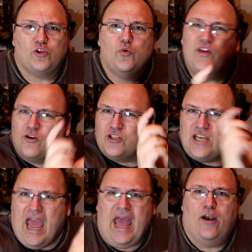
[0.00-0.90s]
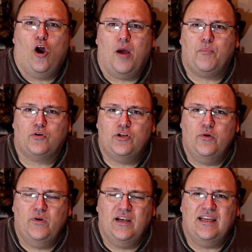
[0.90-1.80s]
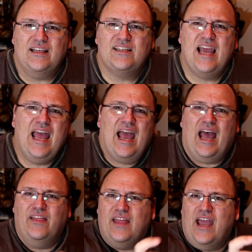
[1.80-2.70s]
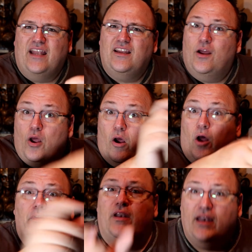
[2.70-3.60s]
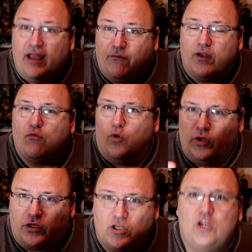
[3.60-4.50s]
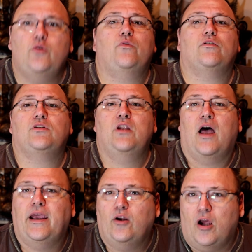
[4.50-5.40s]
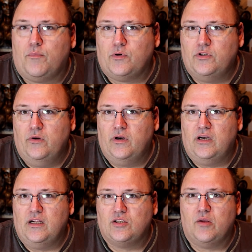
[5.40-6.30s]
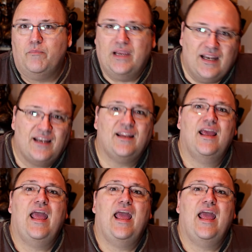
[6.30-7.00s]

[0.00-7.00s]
So there's 10 opportunities. And then if they roll a 2, there's 9 opportunities to beat it.